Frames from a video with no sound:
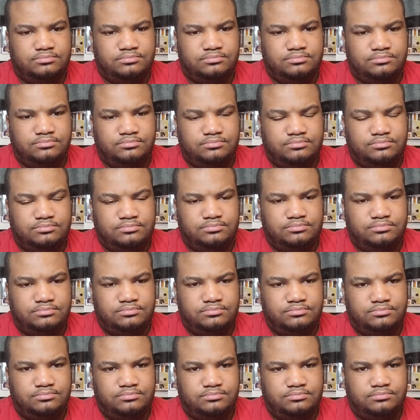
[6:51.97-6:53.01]

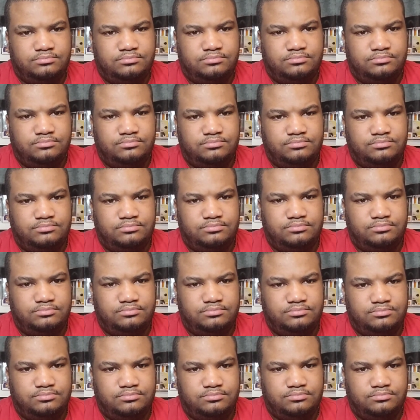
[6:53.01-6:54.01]
(no one is talking)